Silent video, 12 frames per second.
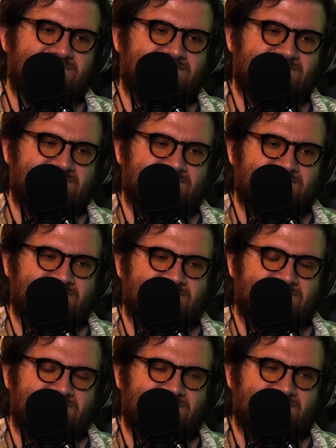
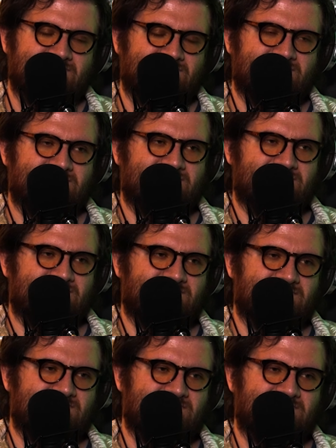
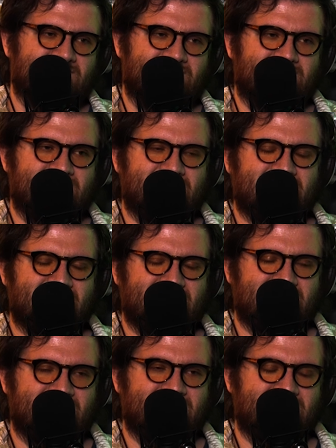
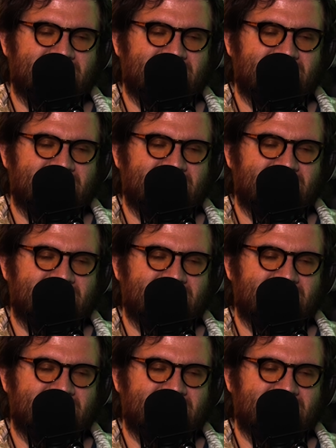[no speech]